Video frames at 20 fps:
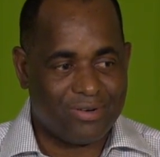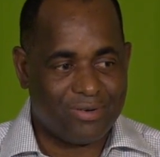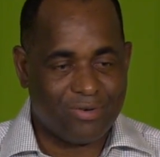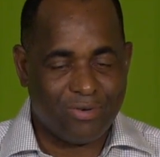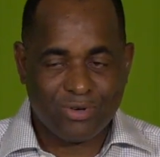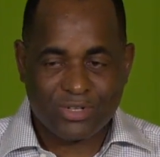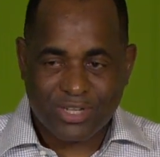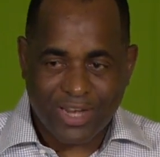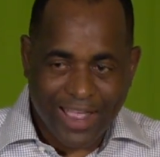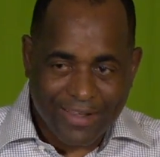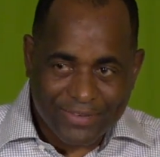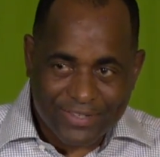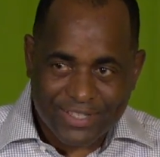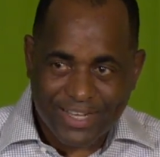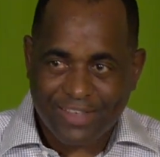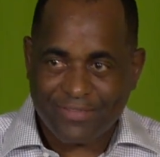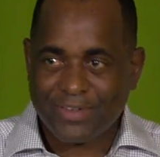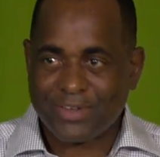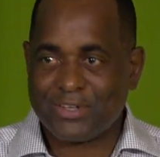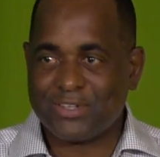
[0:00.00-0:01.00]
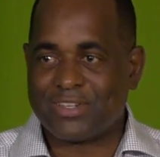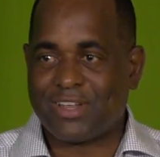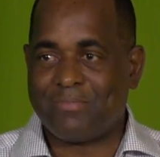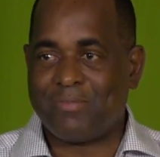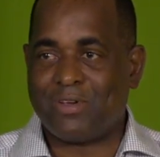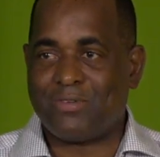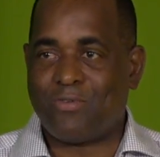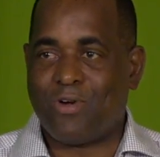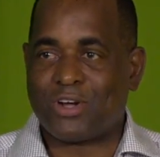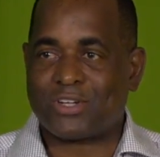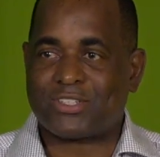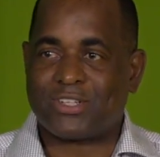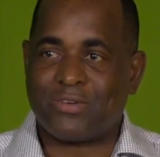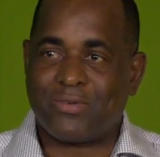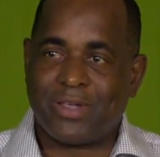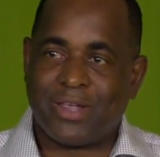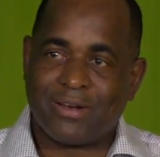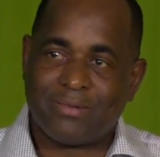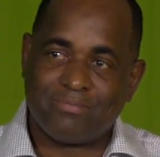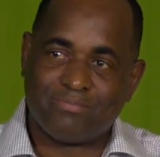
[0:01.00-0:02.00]
whose life savings have been washed
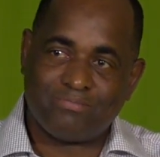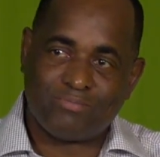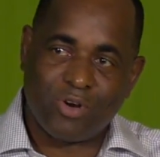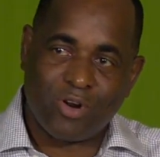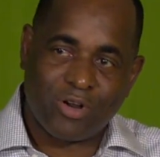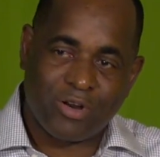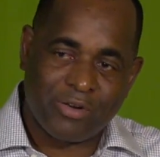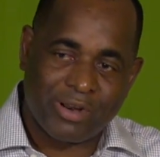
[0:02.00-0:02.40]
away and blown